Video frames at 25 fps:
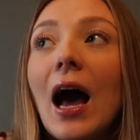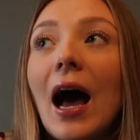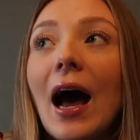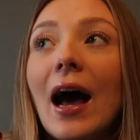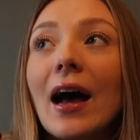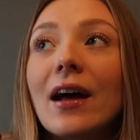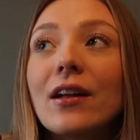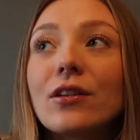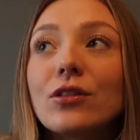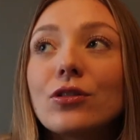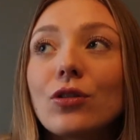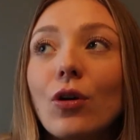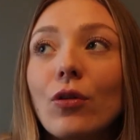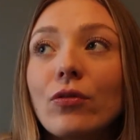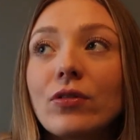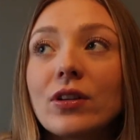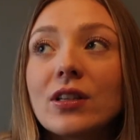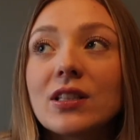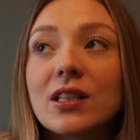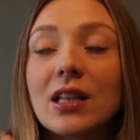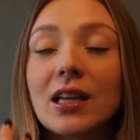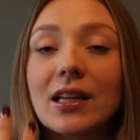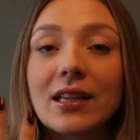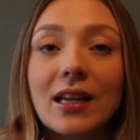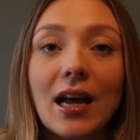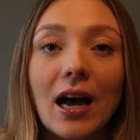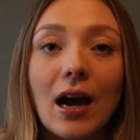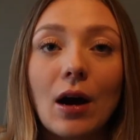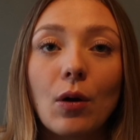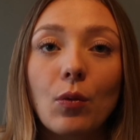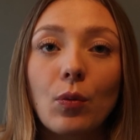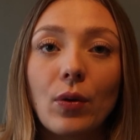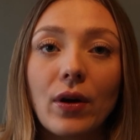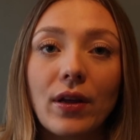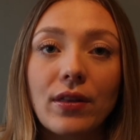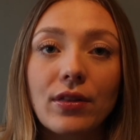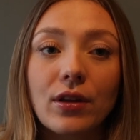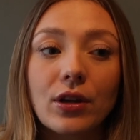and obviously
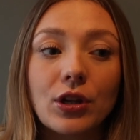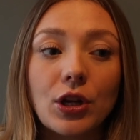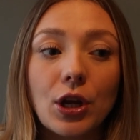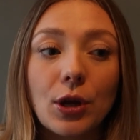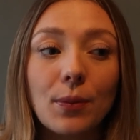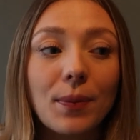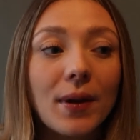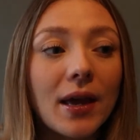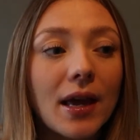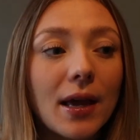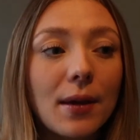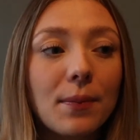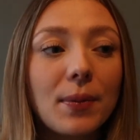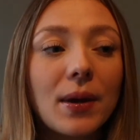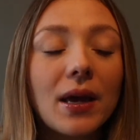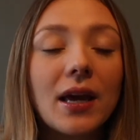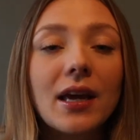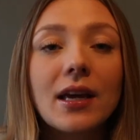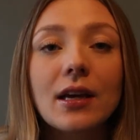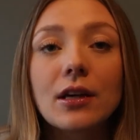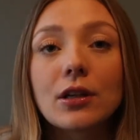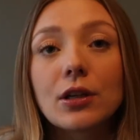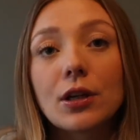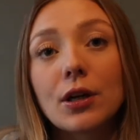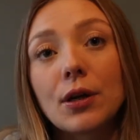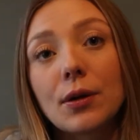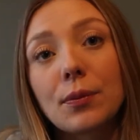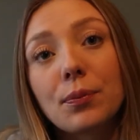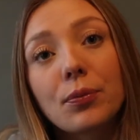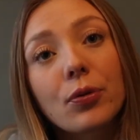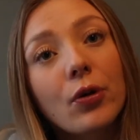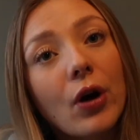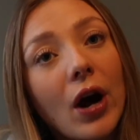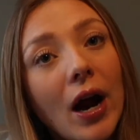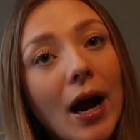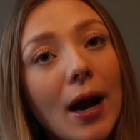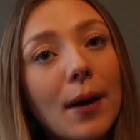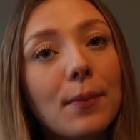now with a new baby and a
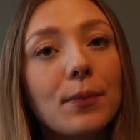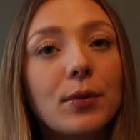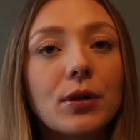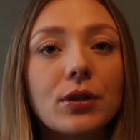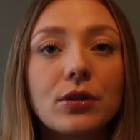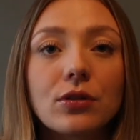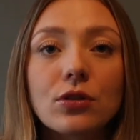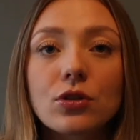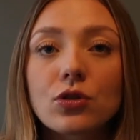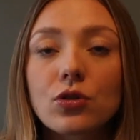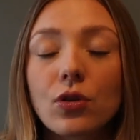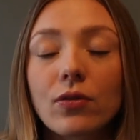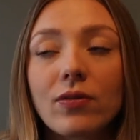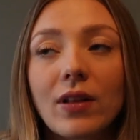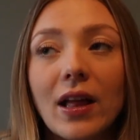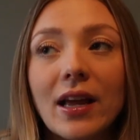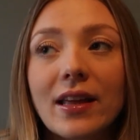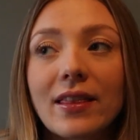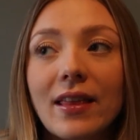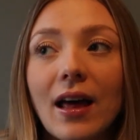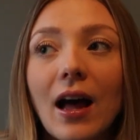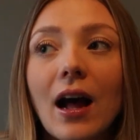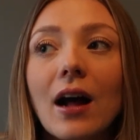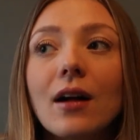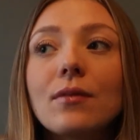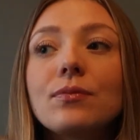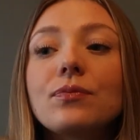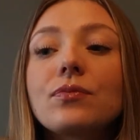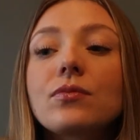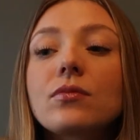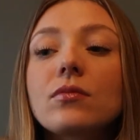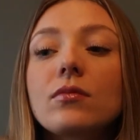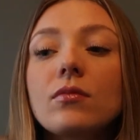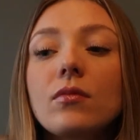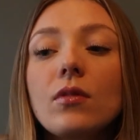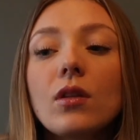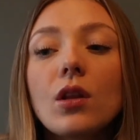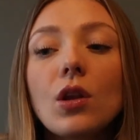pram and stuff like that,
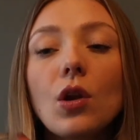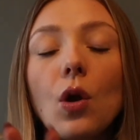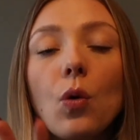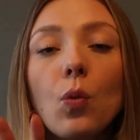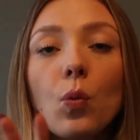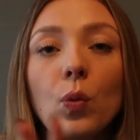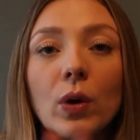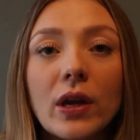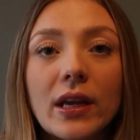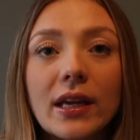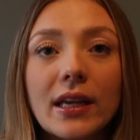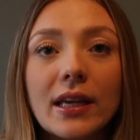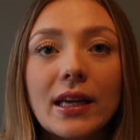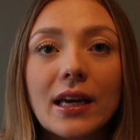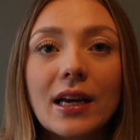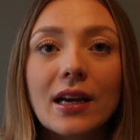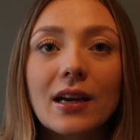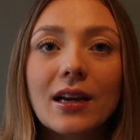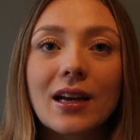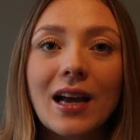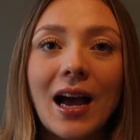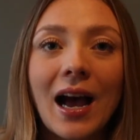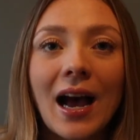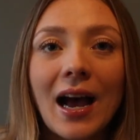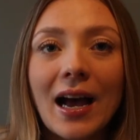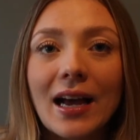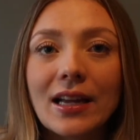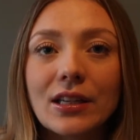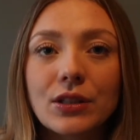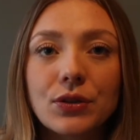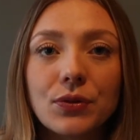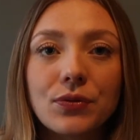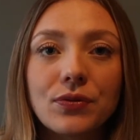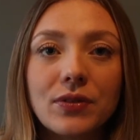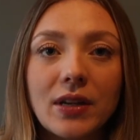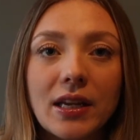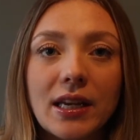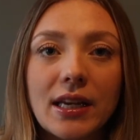we
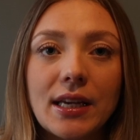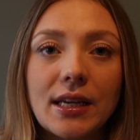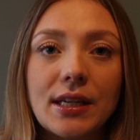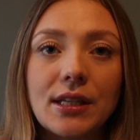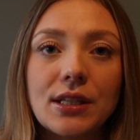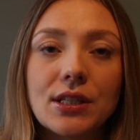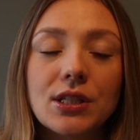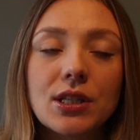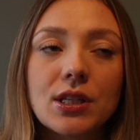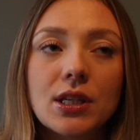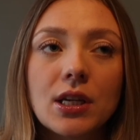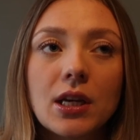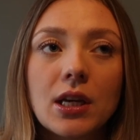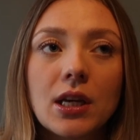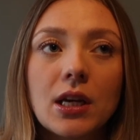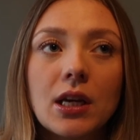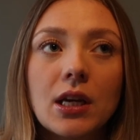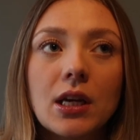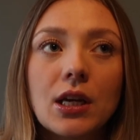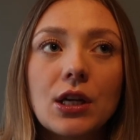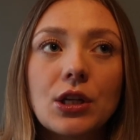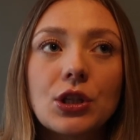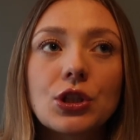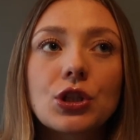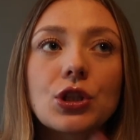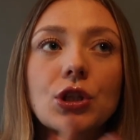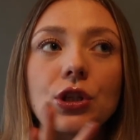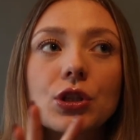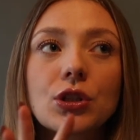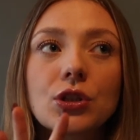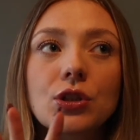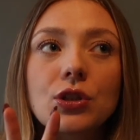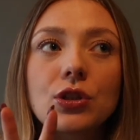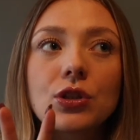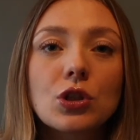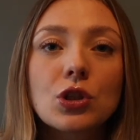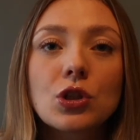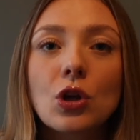kind of need to
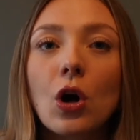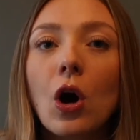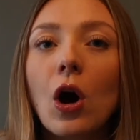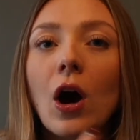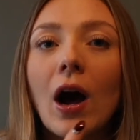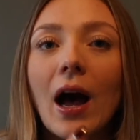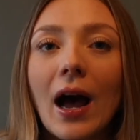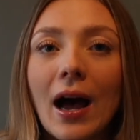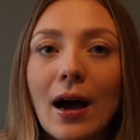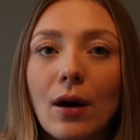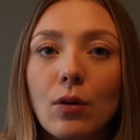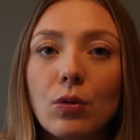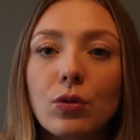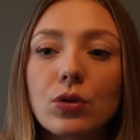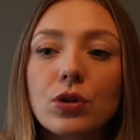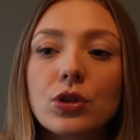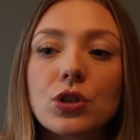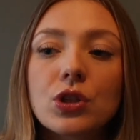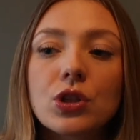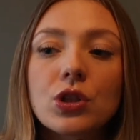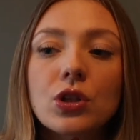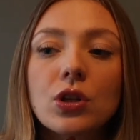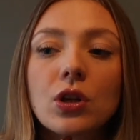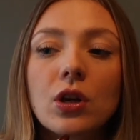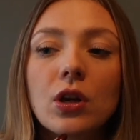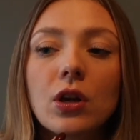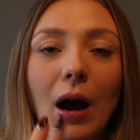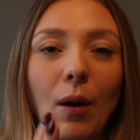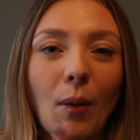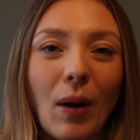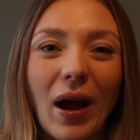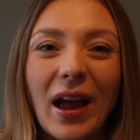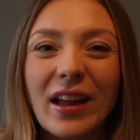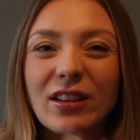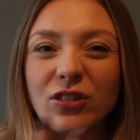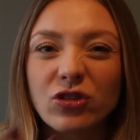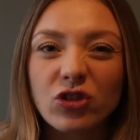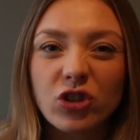sort out
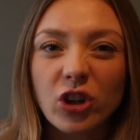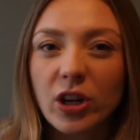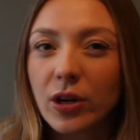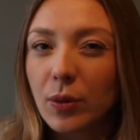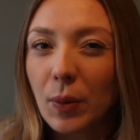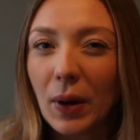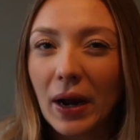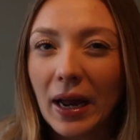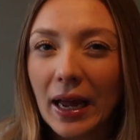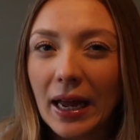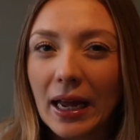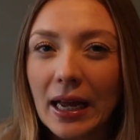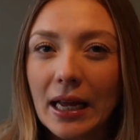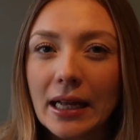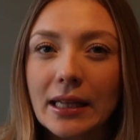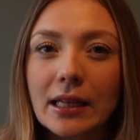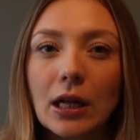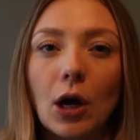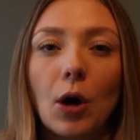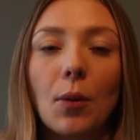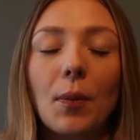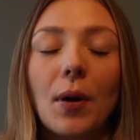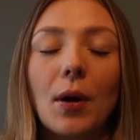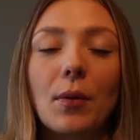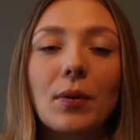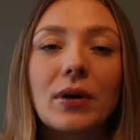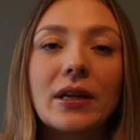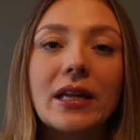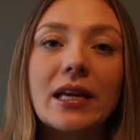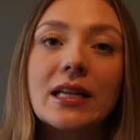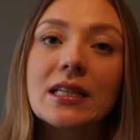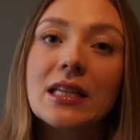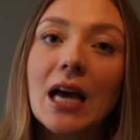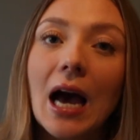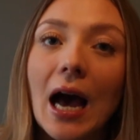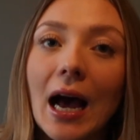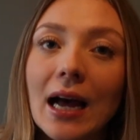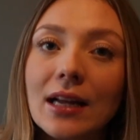our entryway a little bit. We
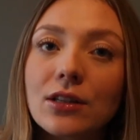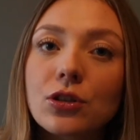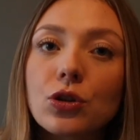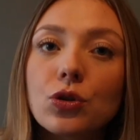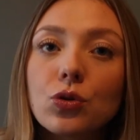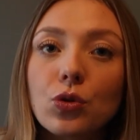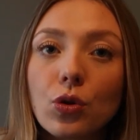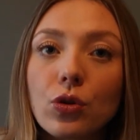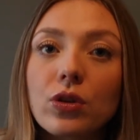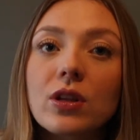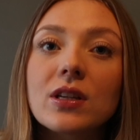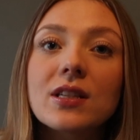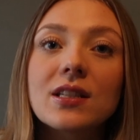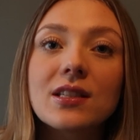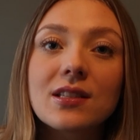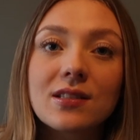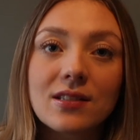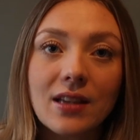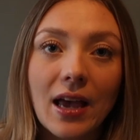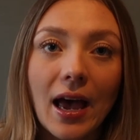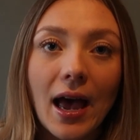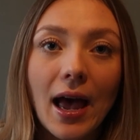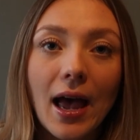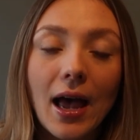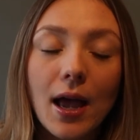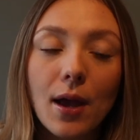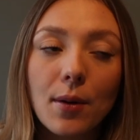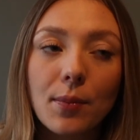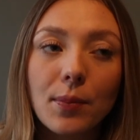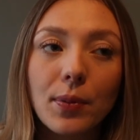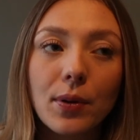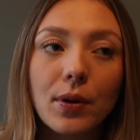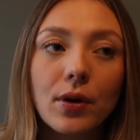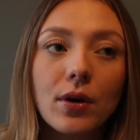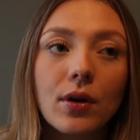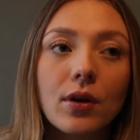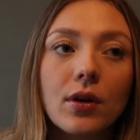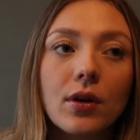need to add another step.